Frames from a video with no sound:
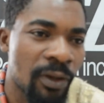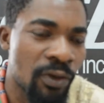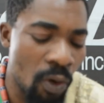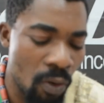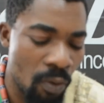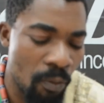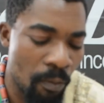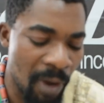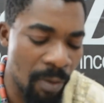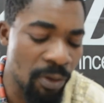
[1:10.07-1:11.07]
So
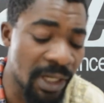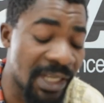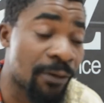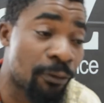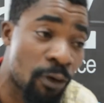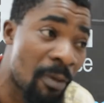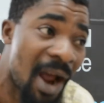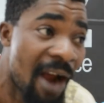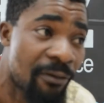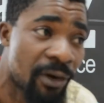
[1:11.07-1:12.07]
my music is from
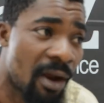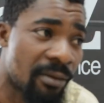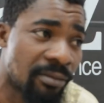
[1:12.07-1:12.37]
Africa,